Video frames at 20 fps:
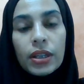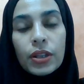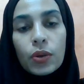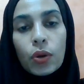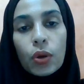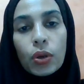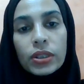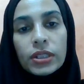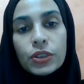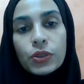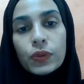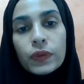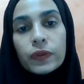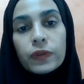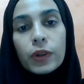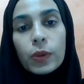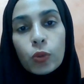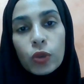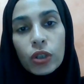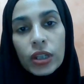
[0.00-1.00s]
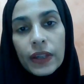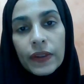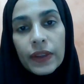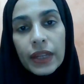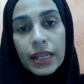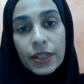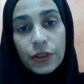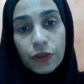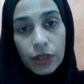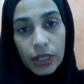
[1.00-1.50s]
in order to formulate
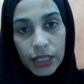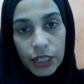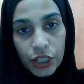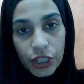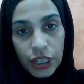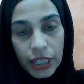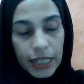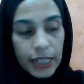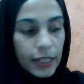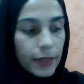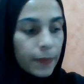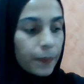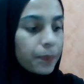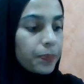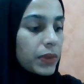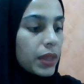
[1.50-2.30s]
their strategies.